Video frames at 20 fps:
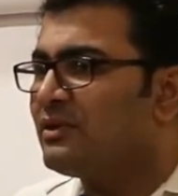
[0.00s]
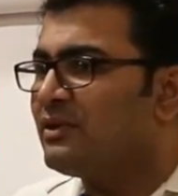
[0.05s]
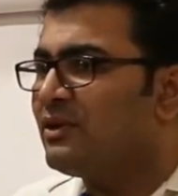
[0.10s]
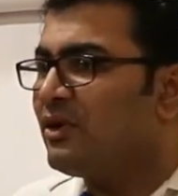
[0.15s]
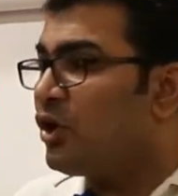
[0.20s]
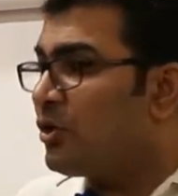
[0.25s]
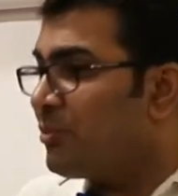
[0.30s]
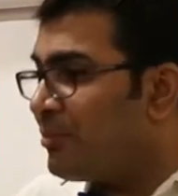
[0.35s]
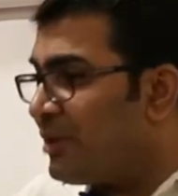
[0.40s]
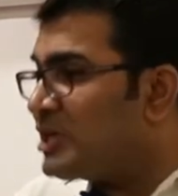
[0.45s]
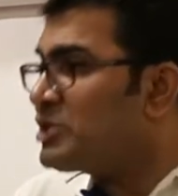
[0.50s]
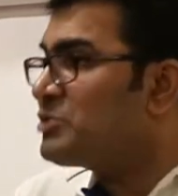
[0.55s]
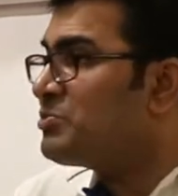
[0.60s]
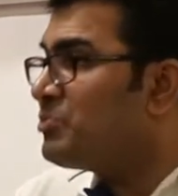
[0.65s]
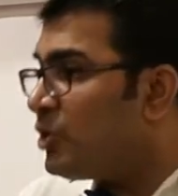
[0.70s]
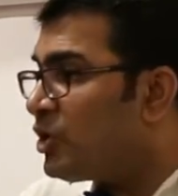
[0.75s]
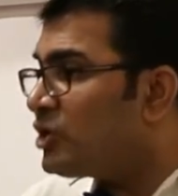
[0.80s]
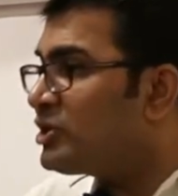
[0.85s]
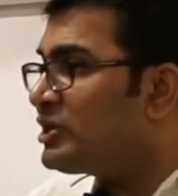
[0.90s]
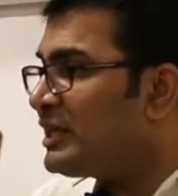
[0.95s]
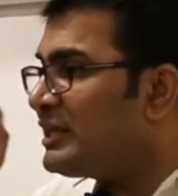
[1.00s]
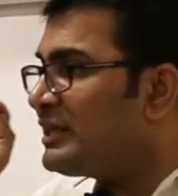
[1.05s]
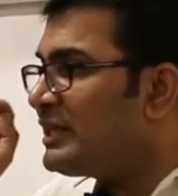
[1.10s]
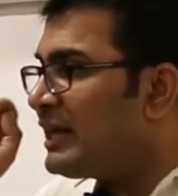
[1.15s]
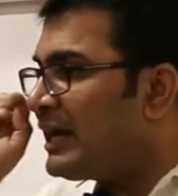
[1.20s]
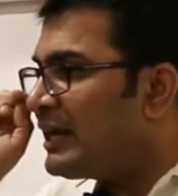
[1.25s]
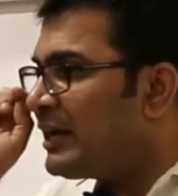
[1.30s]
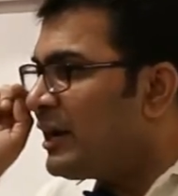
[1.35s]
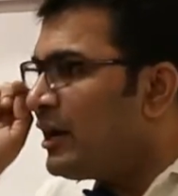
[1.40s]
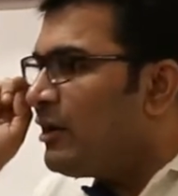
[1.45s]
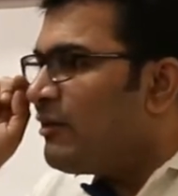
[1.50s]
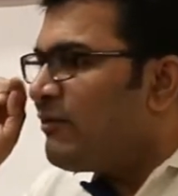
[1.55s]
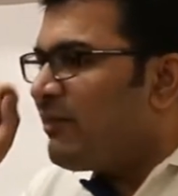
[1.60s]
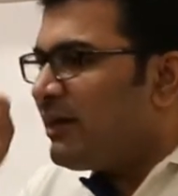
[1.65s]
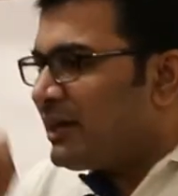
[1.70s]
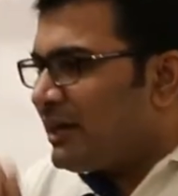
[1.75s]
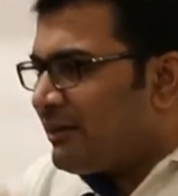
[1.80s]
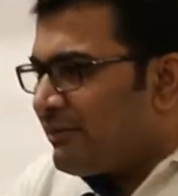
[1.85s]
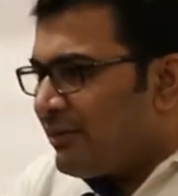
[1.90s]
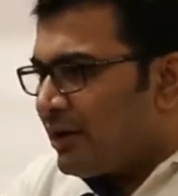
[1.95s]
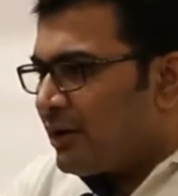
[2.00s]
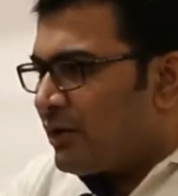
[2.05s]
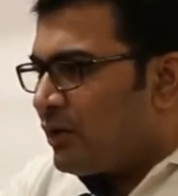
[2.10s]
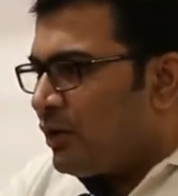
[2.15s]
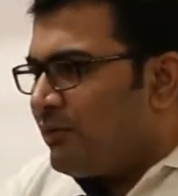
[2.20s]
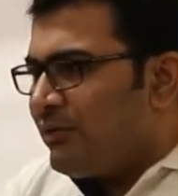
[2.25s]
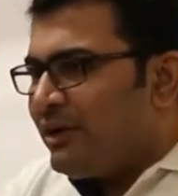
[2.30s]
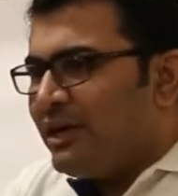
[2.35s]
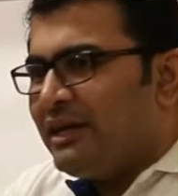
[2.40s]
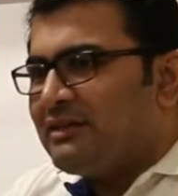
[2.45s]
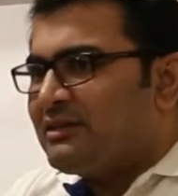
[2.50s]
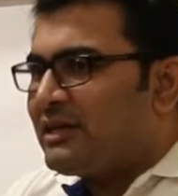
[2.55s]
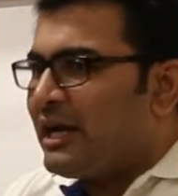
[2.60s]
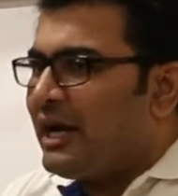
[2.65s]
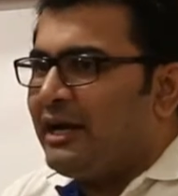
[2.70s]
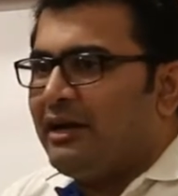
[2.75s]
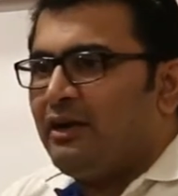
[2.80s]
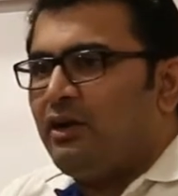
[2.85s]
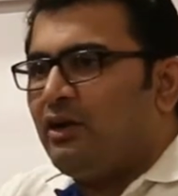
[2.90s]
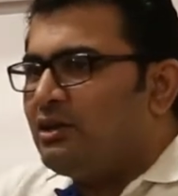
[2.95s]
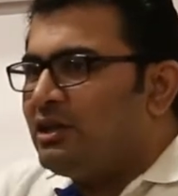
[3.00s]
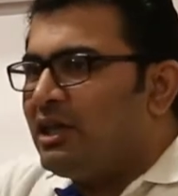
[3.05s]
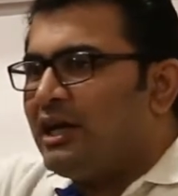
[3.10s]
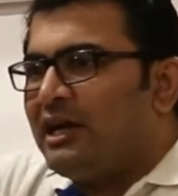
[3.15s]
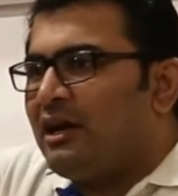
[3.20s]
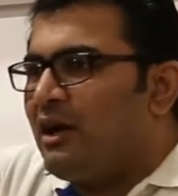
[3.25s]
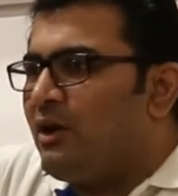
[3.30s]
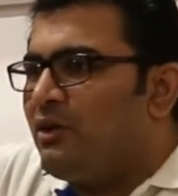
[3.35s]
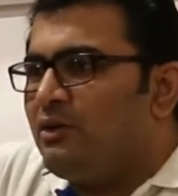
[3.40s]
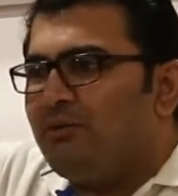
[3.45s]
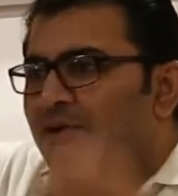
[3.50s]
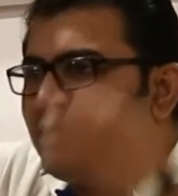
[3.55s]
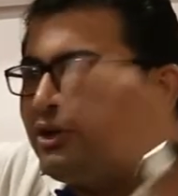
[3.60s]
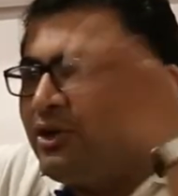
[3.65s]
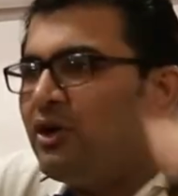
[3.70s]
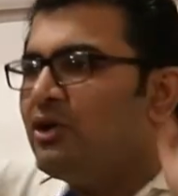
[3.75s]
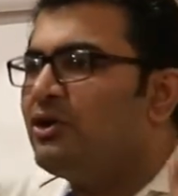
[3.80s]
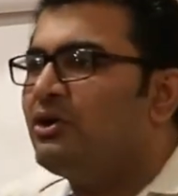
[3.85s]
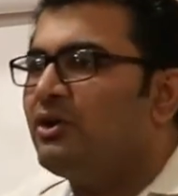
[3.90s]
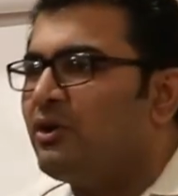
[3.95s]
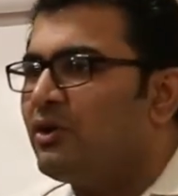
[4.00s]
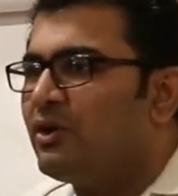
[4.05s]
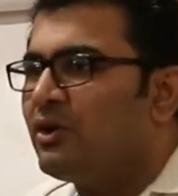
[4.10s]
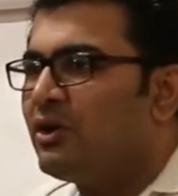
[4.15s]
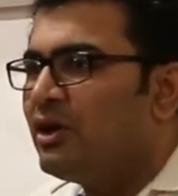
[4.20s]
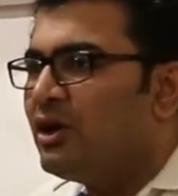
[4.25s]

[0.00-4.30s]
Or much more than that, whatever role we decide on the ground we don't know.